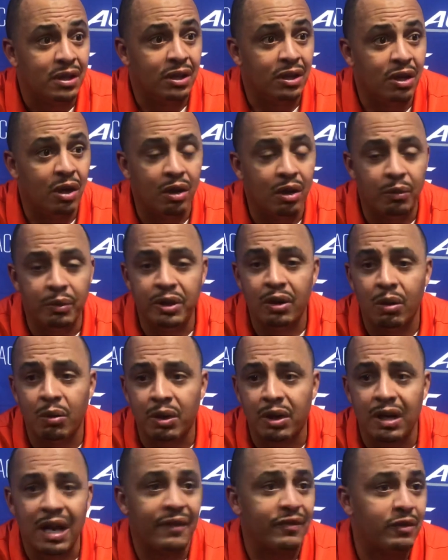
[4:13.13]
you know, and we know
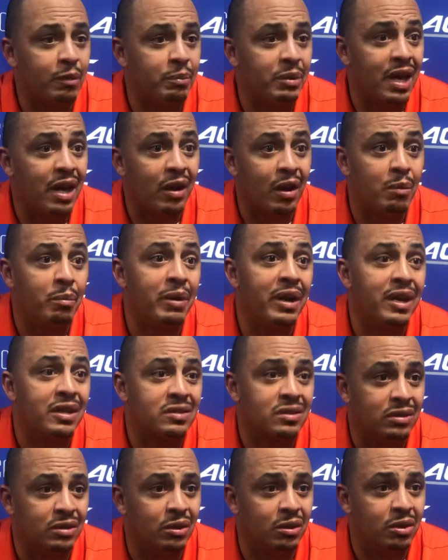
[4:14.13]
we're going to have to be at our
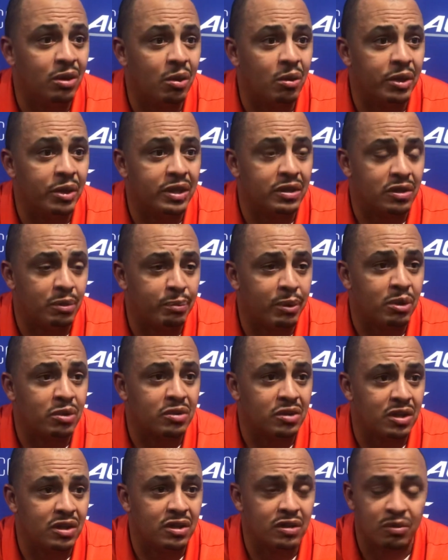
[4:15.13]
best, you know, going into the
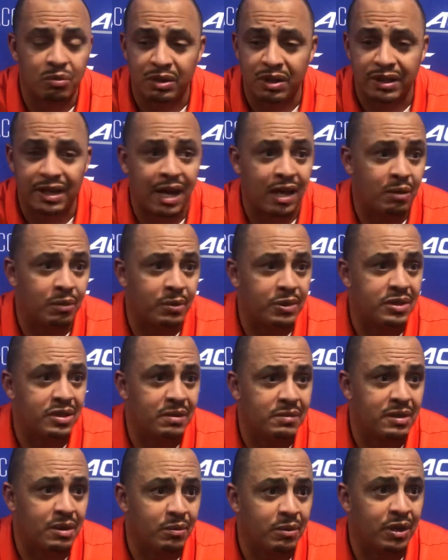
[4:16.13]
postseason with the caliber
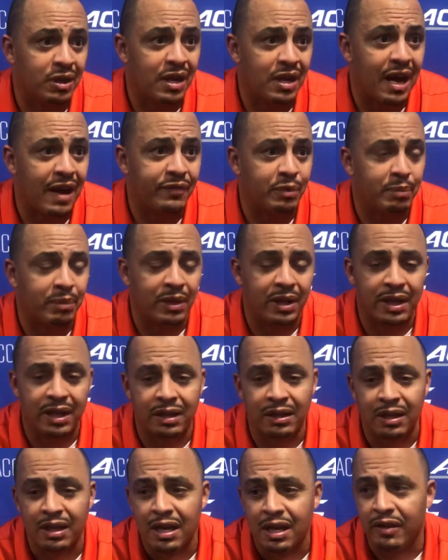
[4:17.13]
teams that we're going to have to
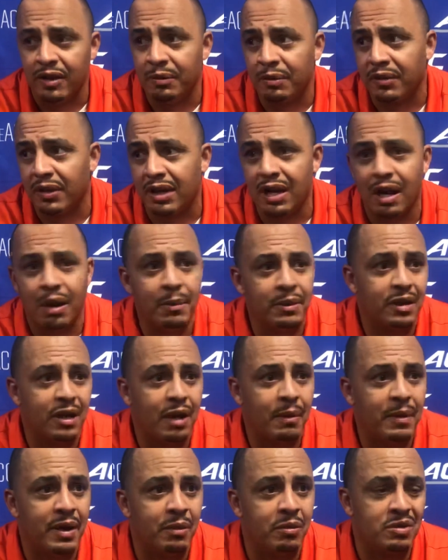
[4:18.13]
play. And the comment
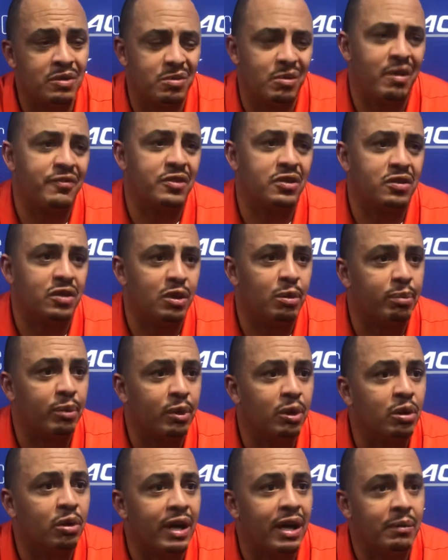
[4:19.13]
that I made was reference to the
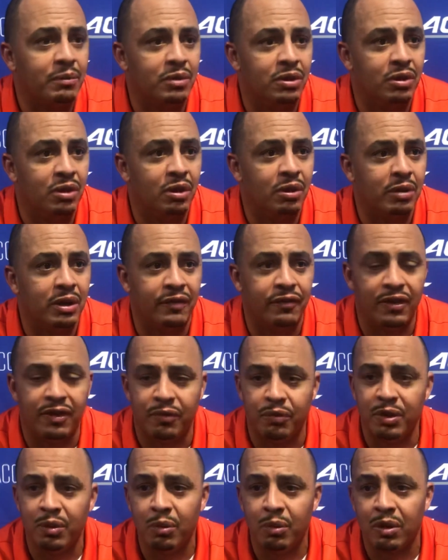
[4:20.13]
program. You know,
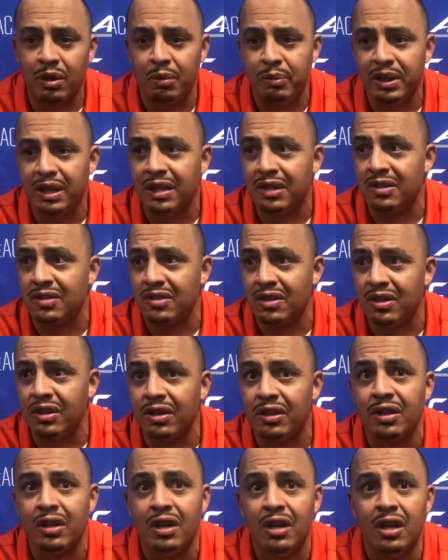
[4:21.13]
if we want to be
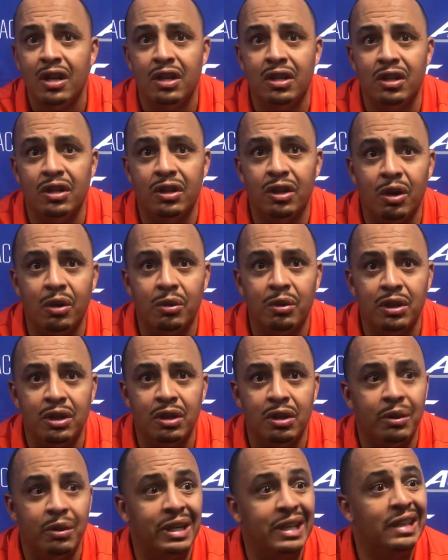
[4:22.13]
considered, you know,
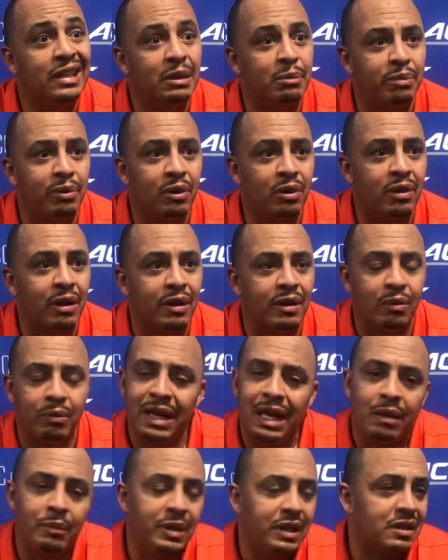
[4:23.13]
an elite program, then
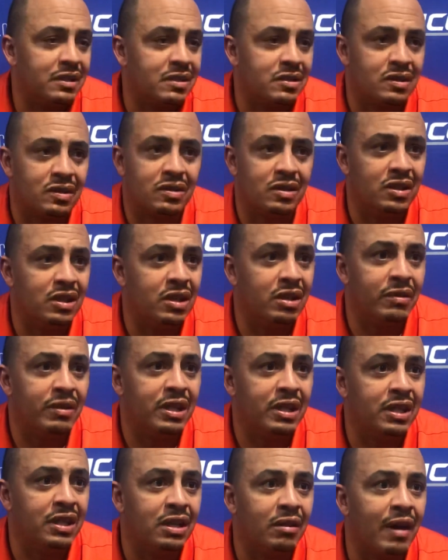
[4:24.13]
we got to be consistent year
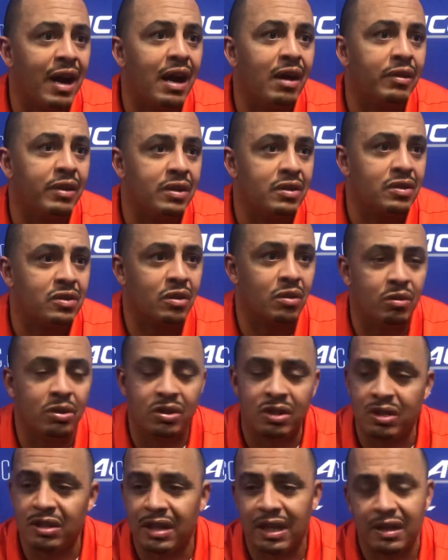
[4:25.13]
in and year out. And so
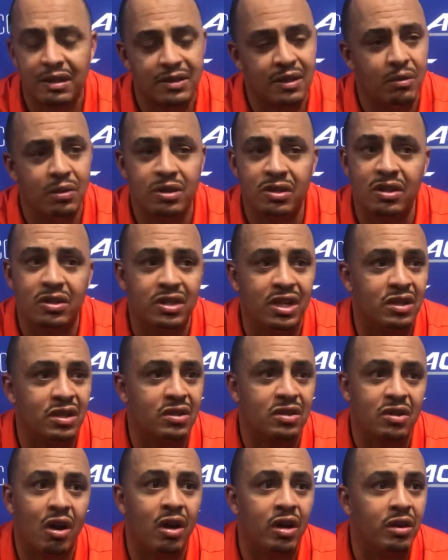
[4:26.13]
we're just, like I said, we're just
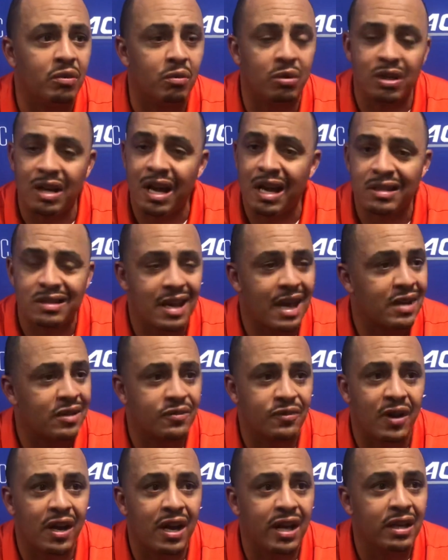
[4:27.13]
getting started. We're not
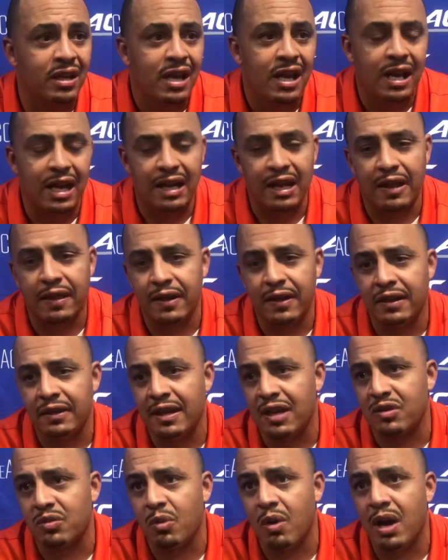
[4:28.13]
satisfied. And I think
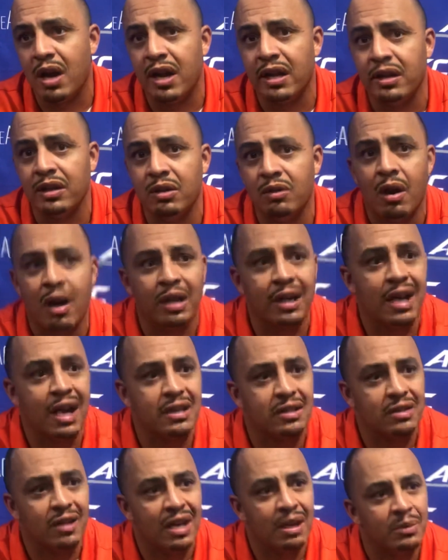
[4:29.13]
that's why, you know, our
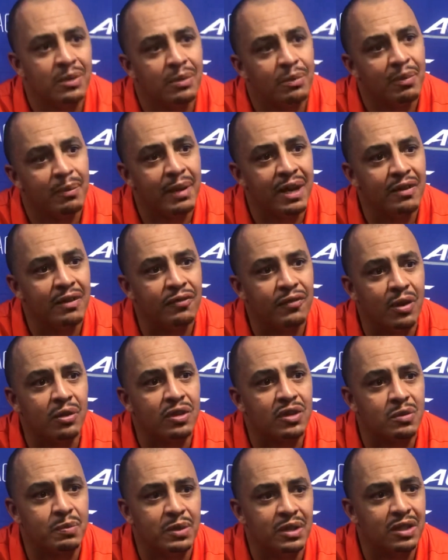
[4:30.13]
guys are able to remain
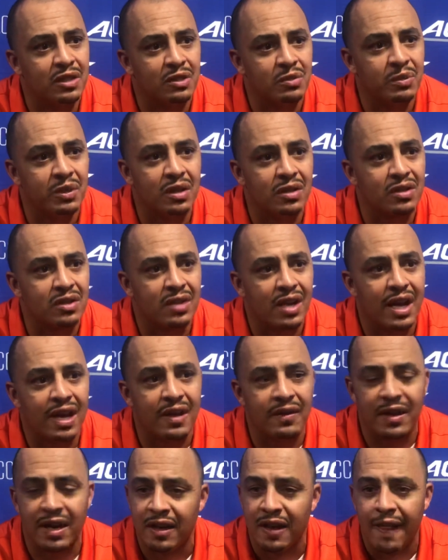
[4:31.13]
focused, because we
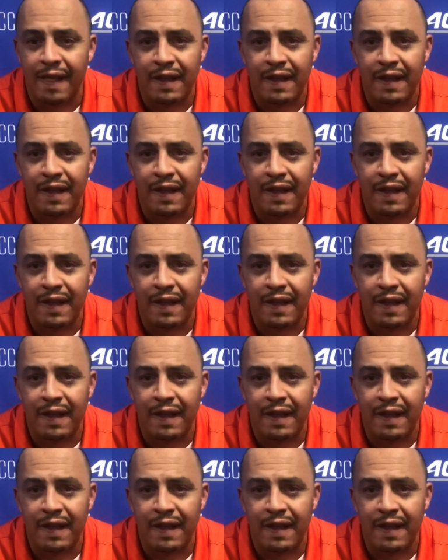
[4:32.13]
understand that,